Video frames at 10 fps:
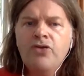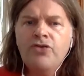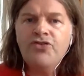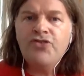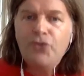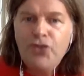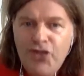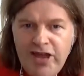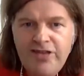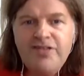So
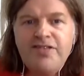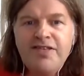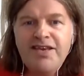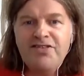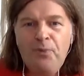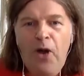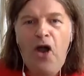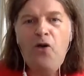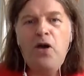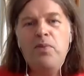this is a
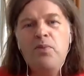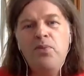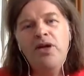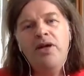poem